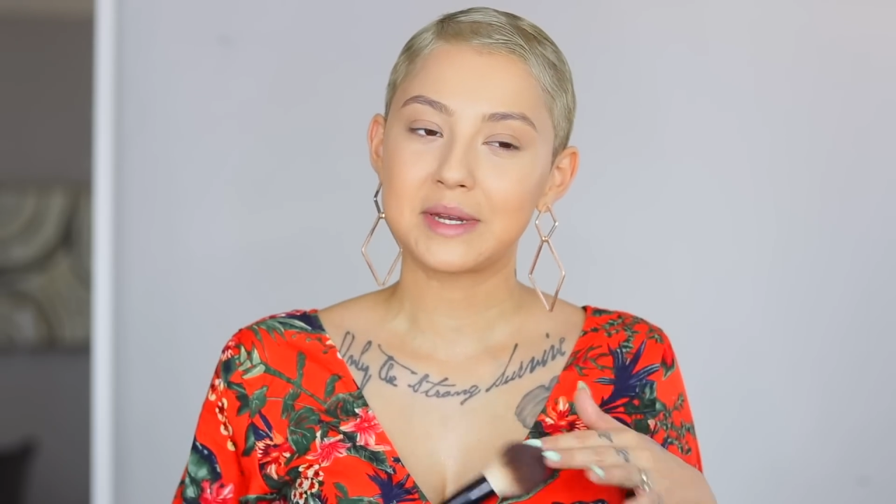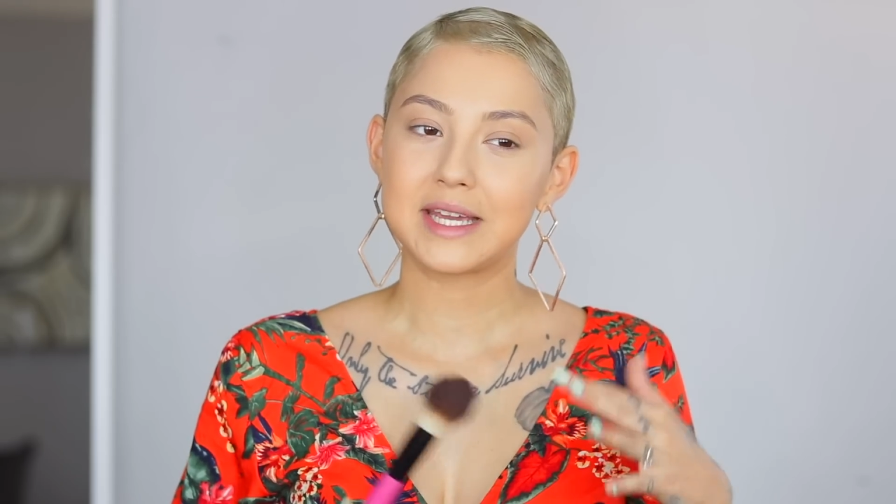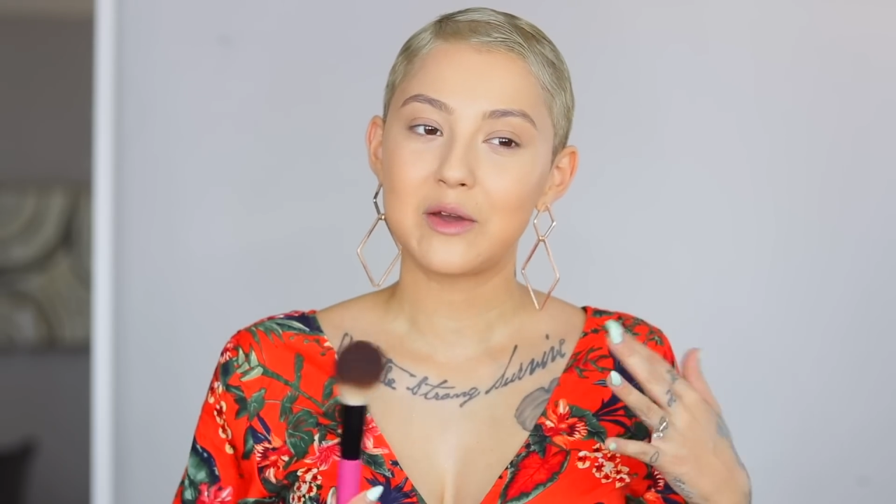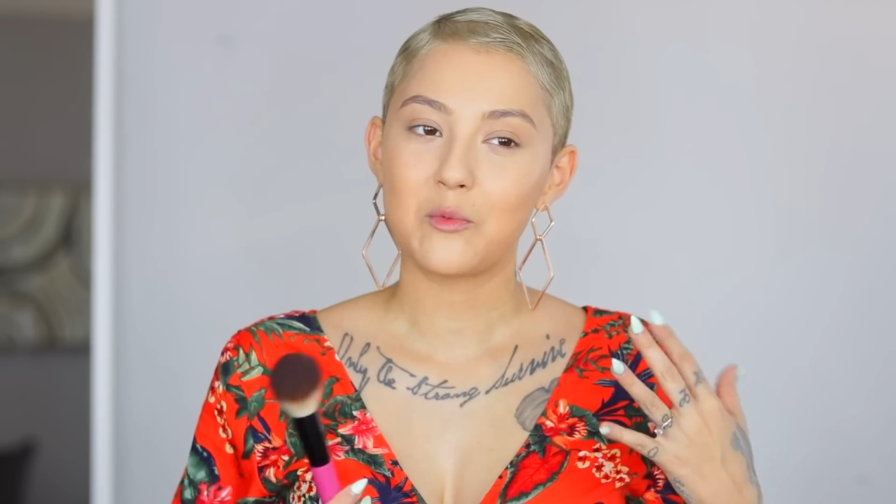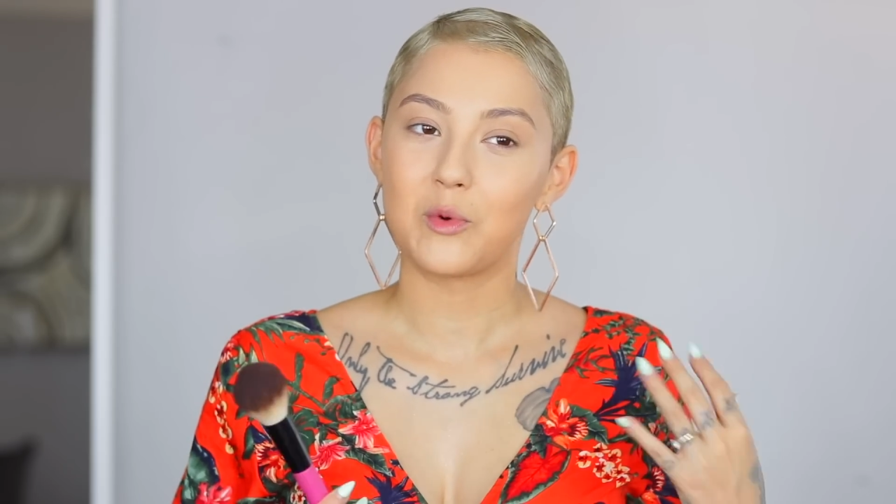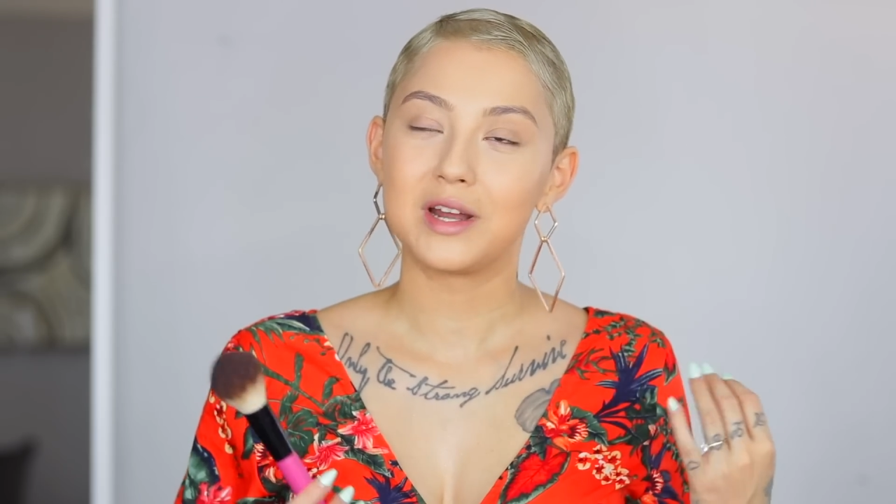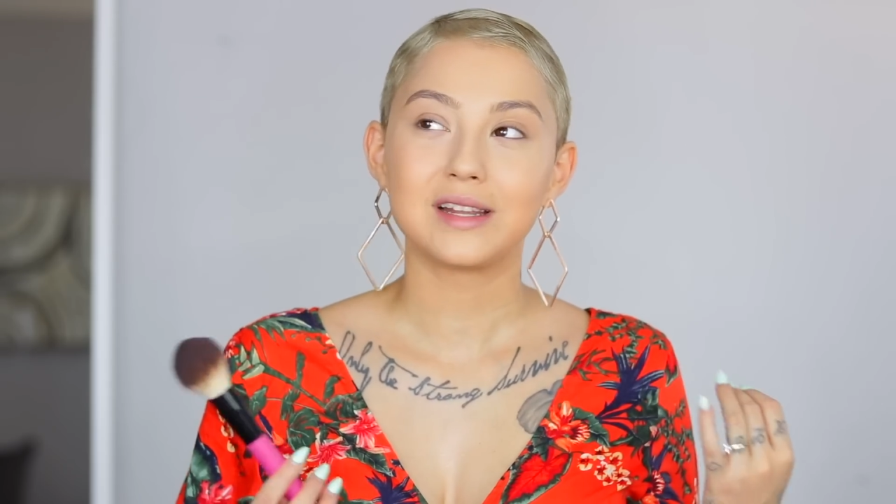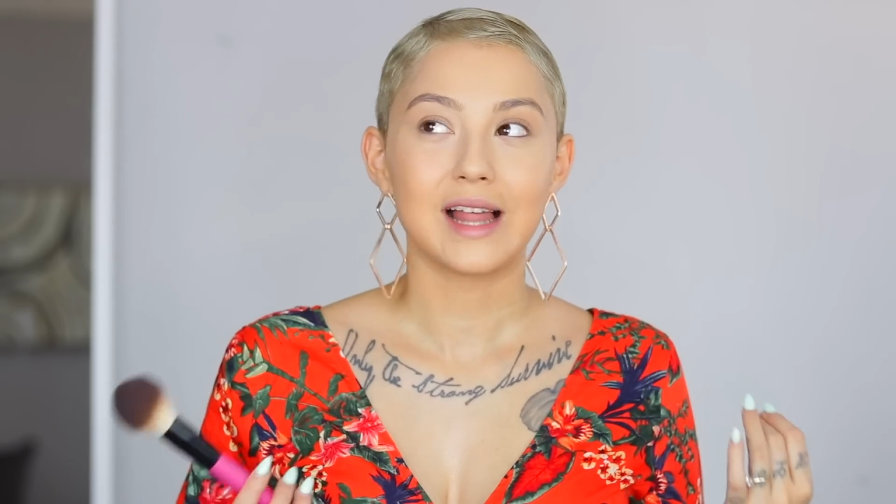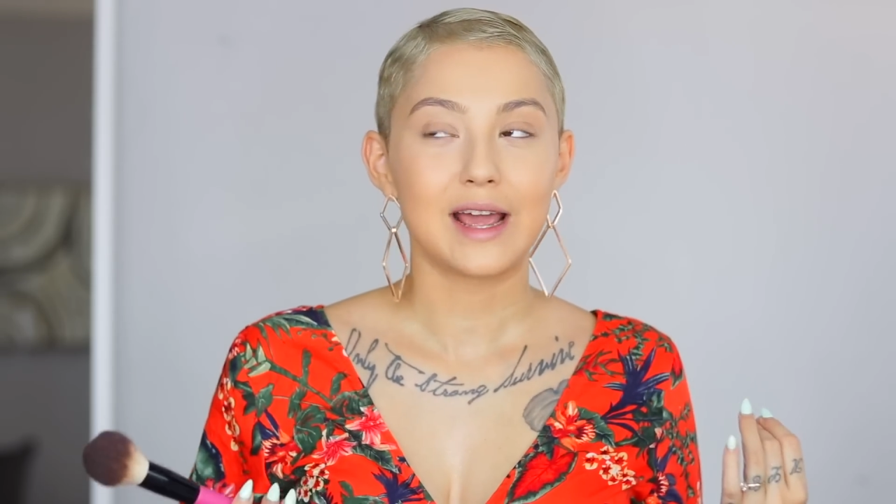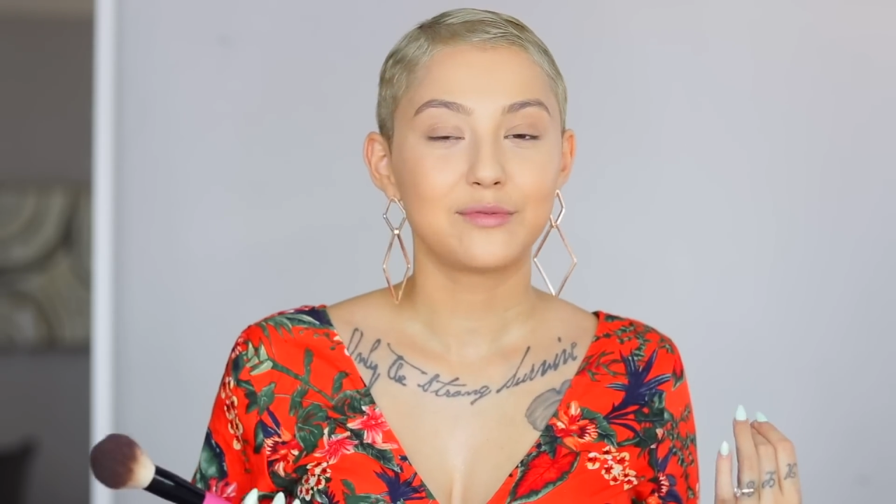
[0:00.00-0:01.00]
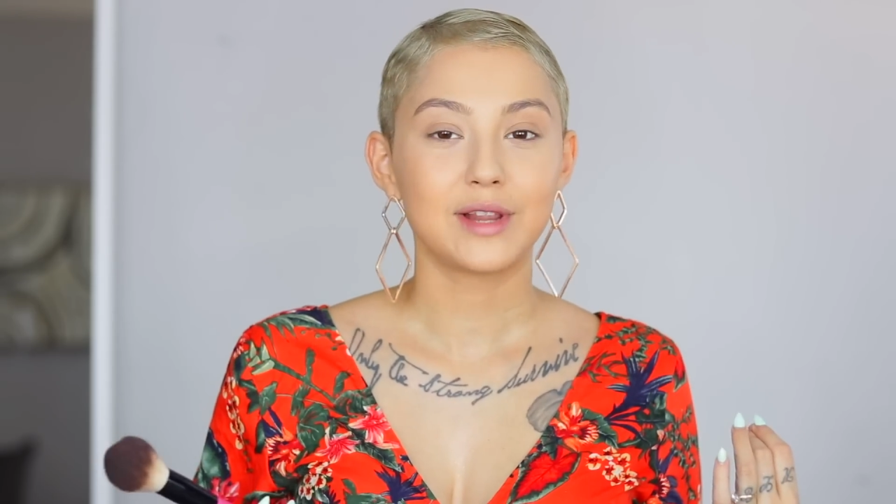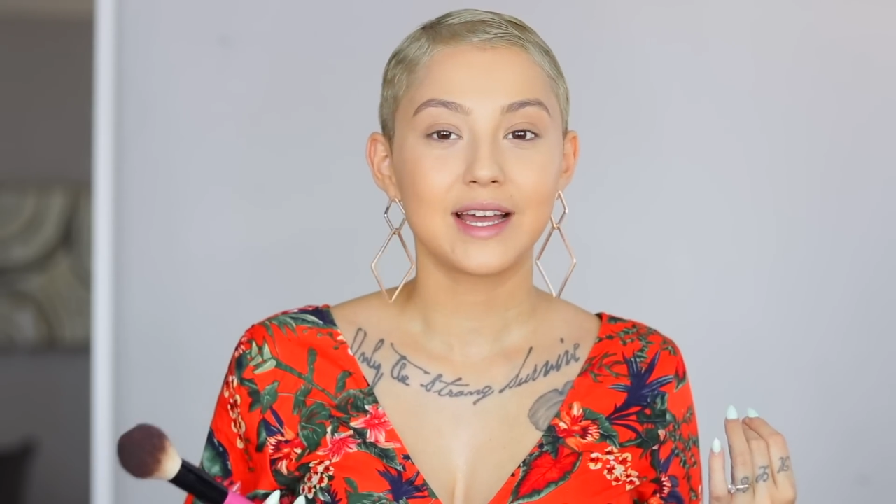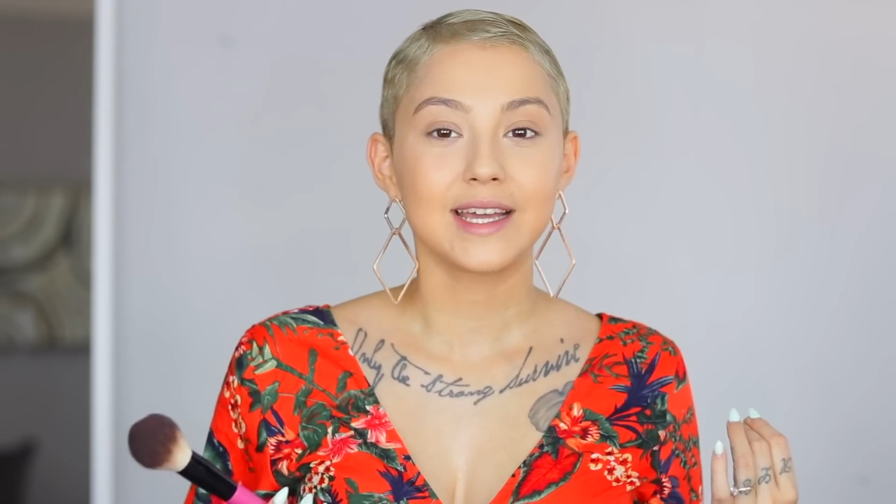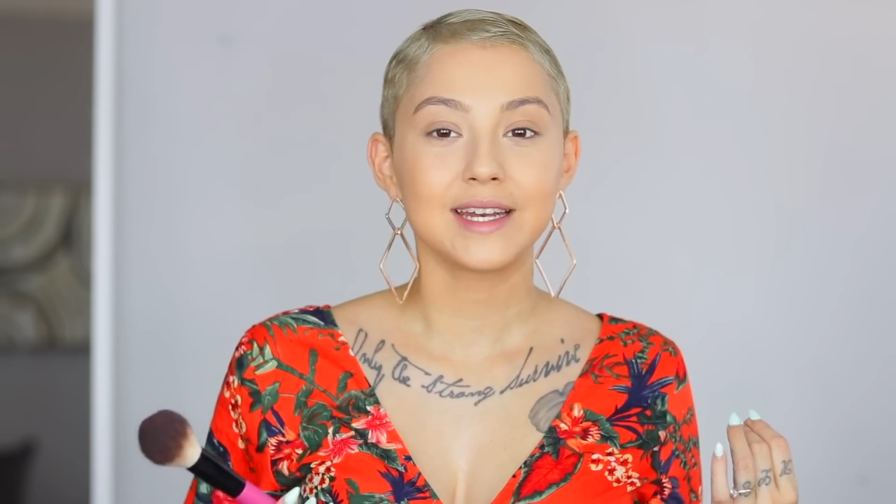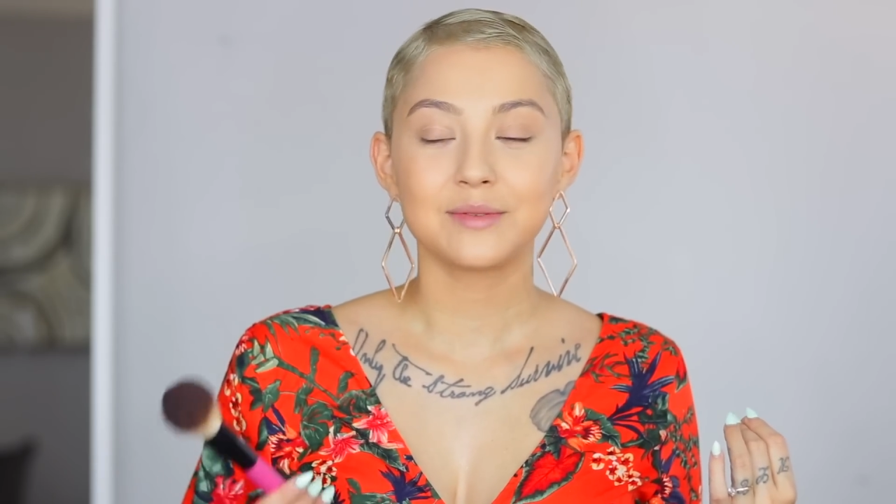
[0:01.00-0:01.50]
to get one
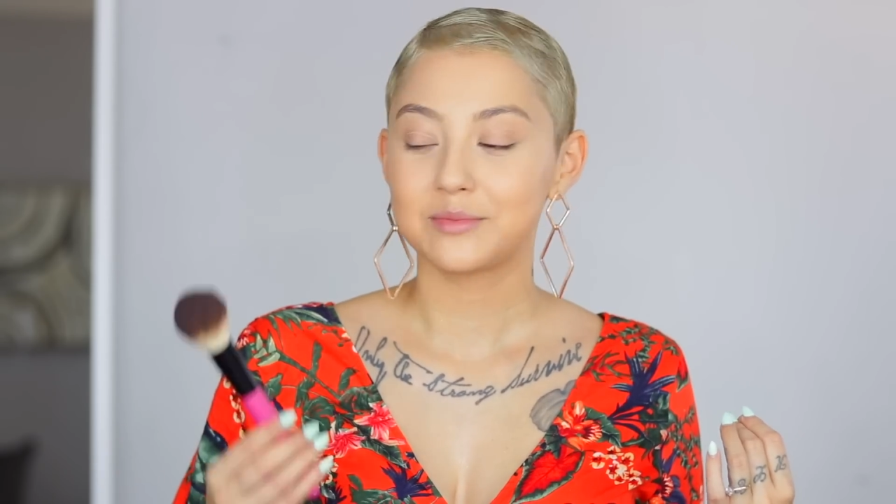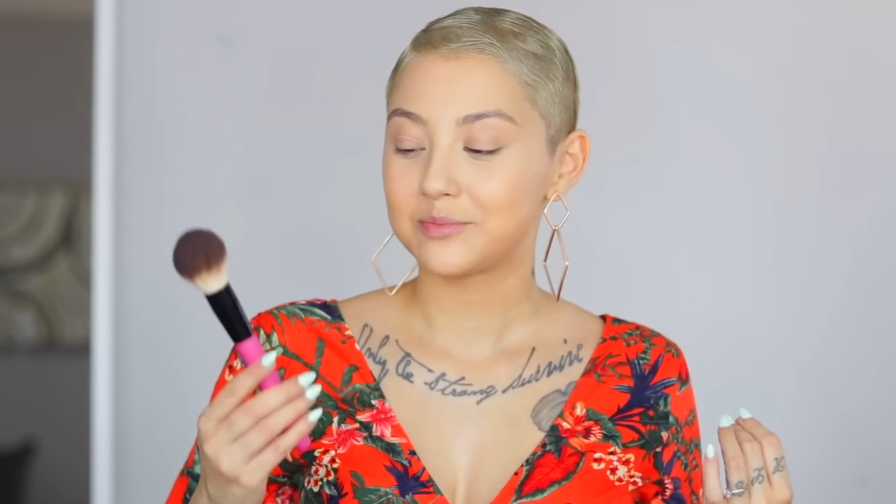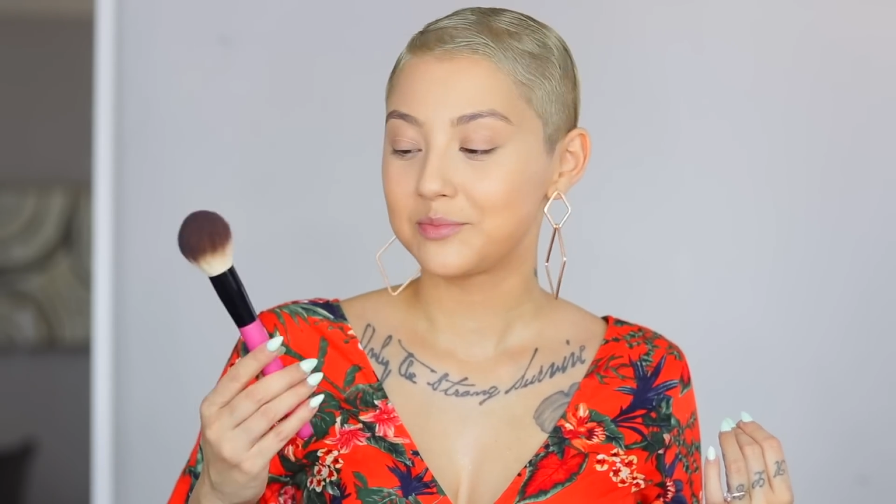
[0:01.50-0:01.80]
lifeline,